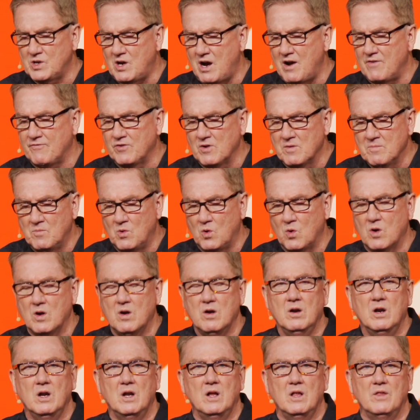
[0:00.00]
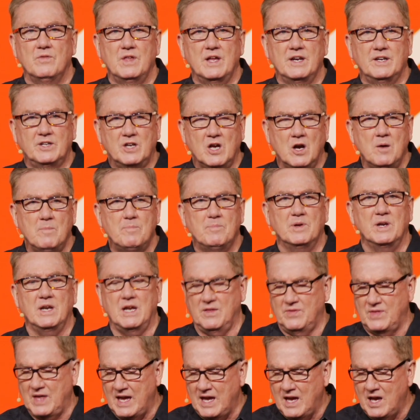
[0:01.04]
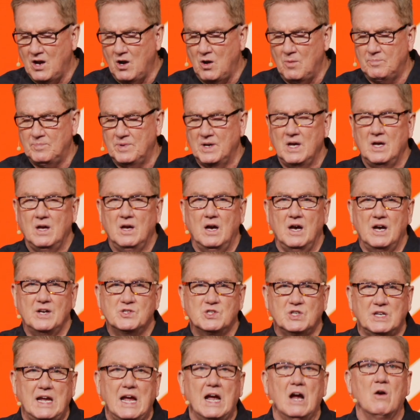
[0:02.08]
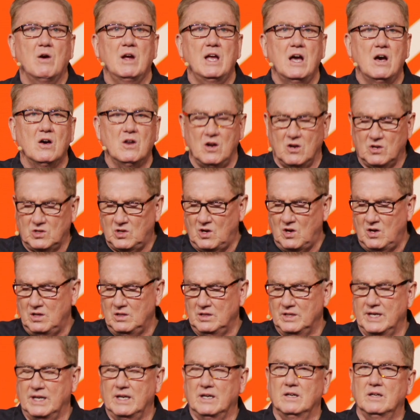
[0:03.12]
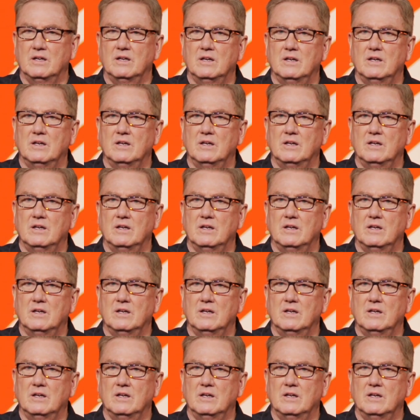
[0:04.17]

offer more than company. They help us carry out our calling.